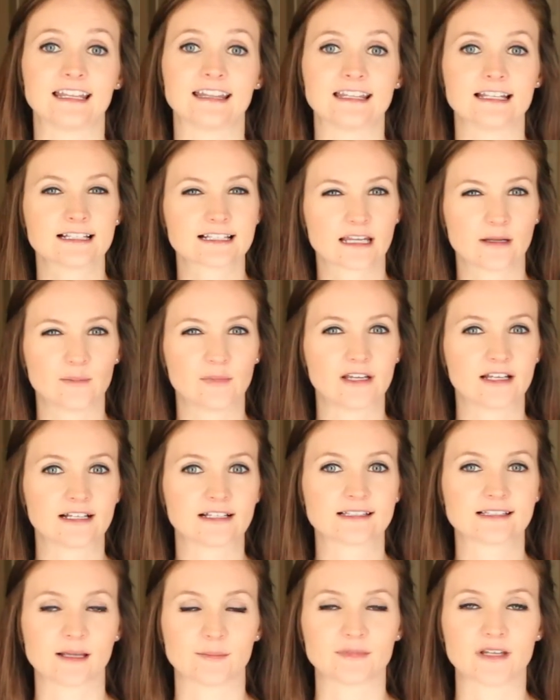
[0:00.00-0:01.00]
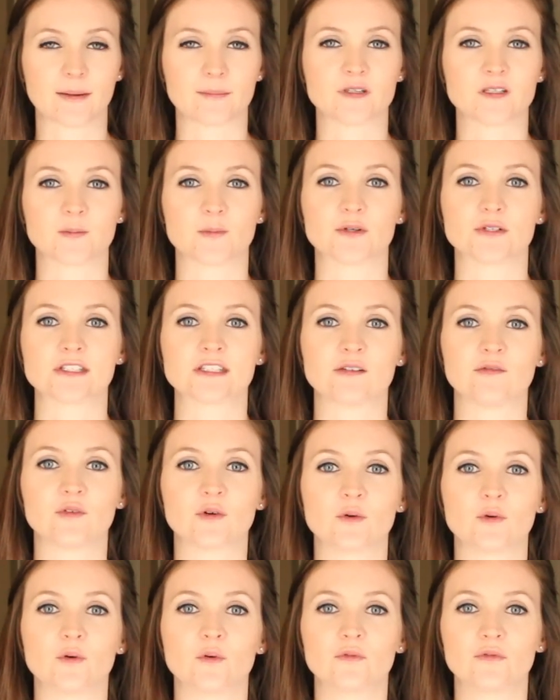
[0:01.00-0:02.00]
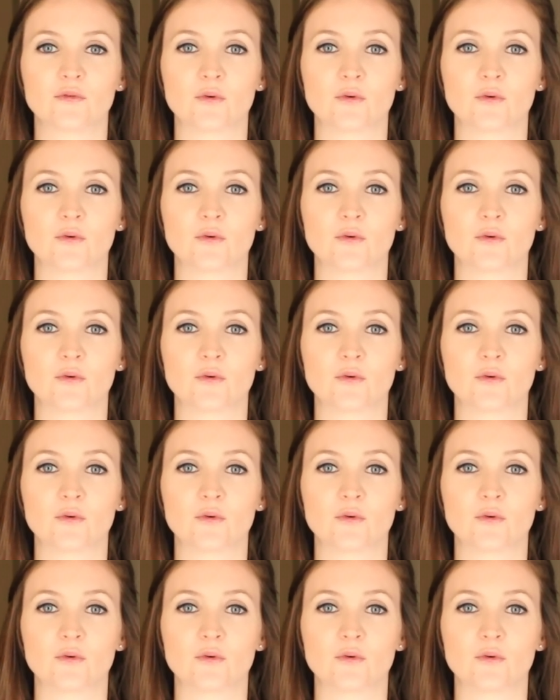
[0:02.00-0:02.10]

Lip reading: And this can be sometimes the most difficult